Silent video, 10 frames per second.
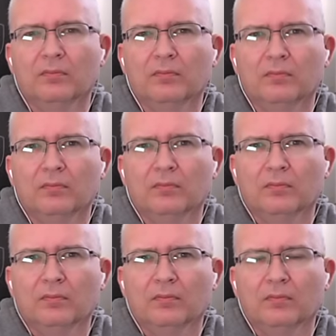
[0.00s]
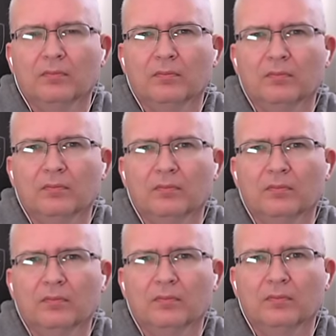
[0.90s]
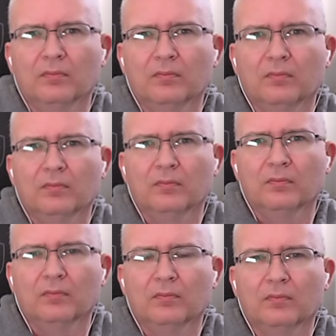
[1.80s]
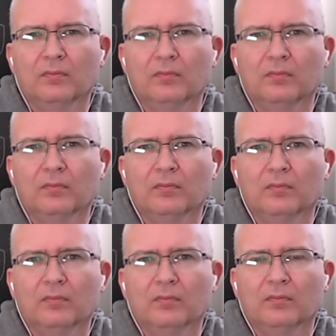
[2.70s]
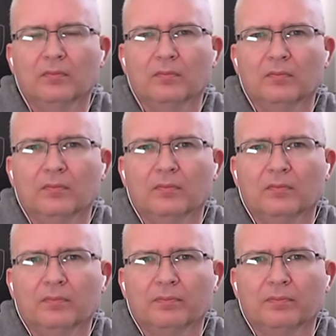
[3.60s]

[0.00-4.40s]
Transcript: The person shown says nothing.